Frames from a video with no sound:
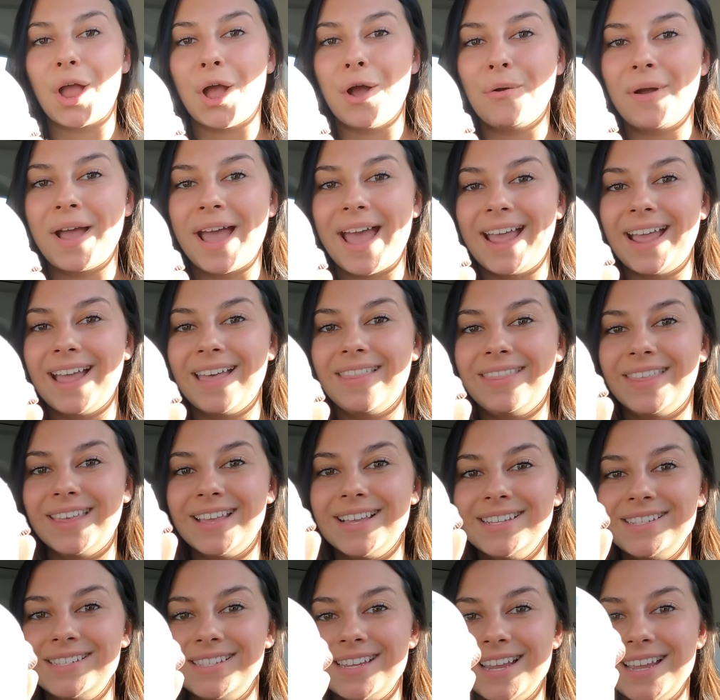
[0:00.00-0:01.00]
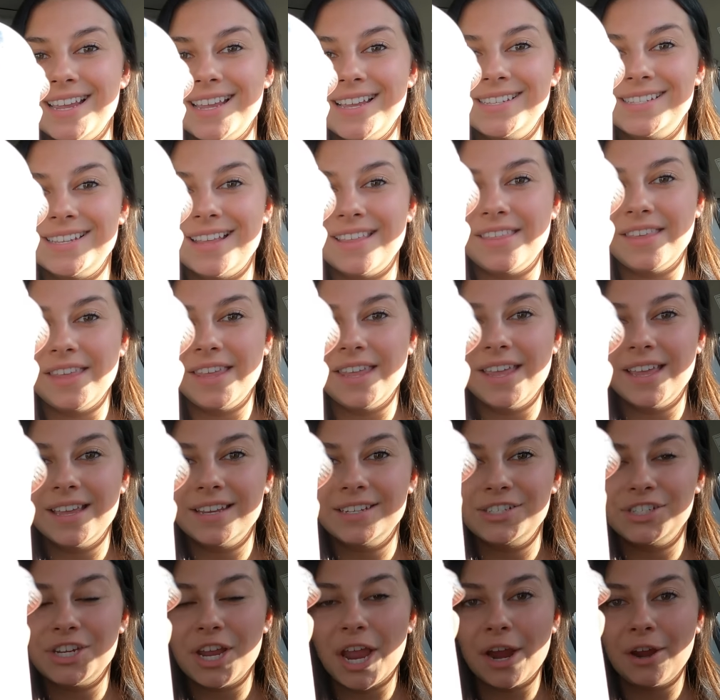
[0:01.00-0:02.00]
Okay, this is
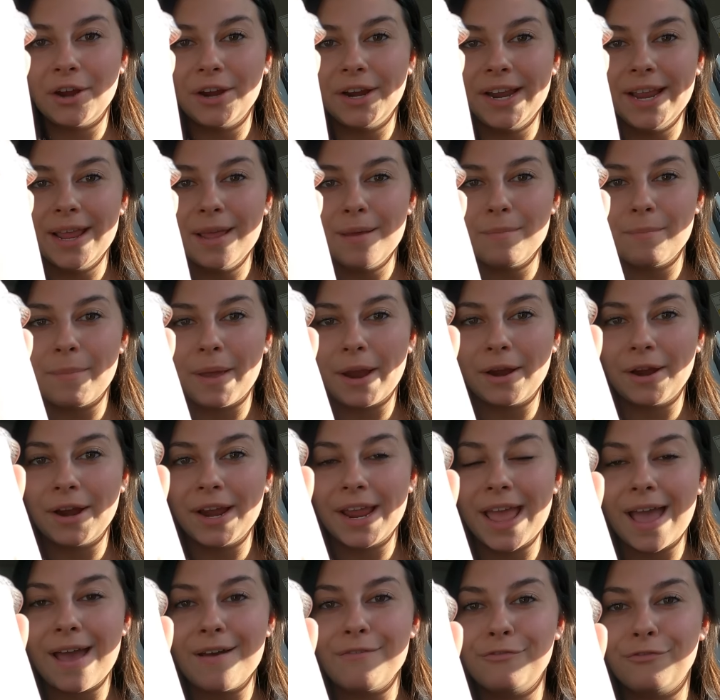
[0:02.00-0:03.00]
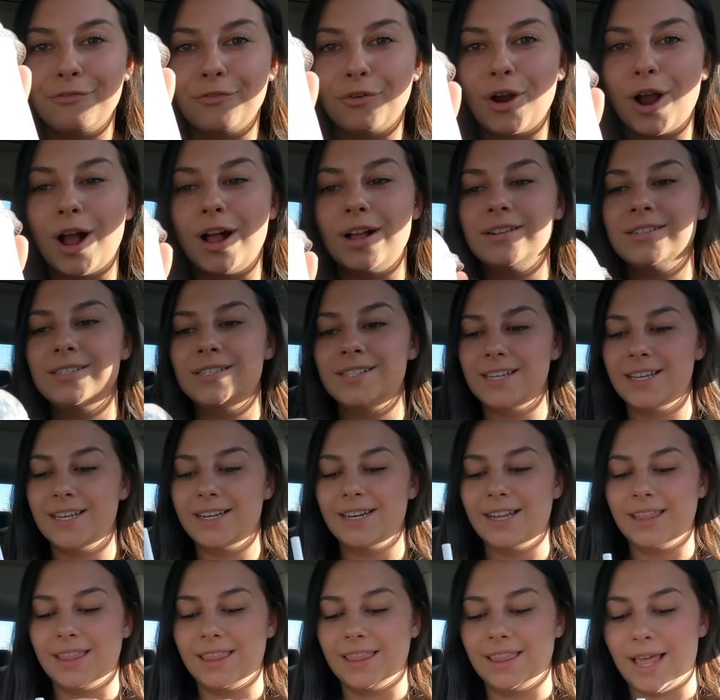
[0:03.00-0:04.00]
the cherry berry
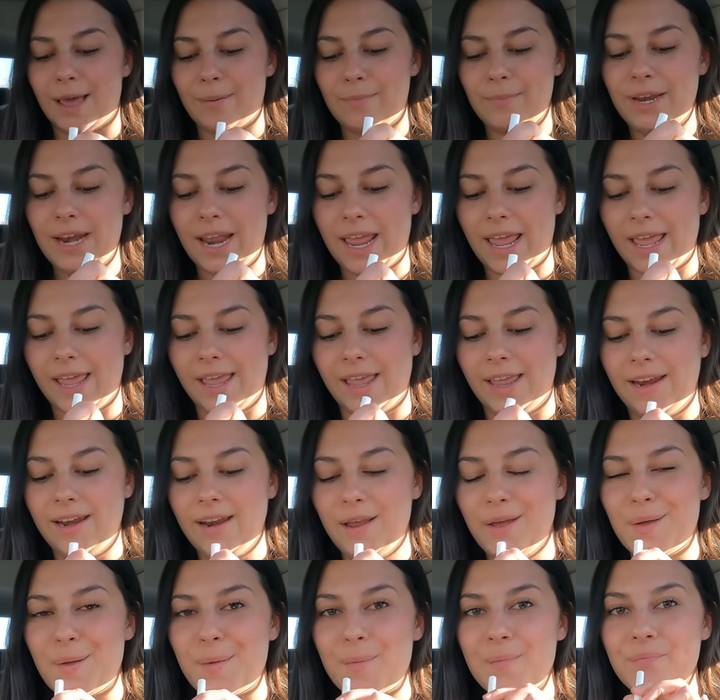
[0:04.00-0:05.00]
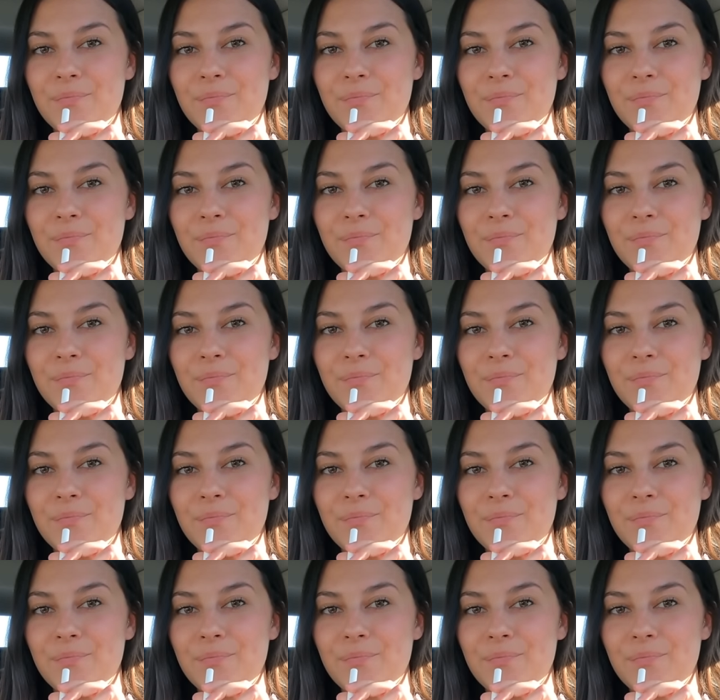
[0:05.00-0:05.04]
frosted lemonade. Mm.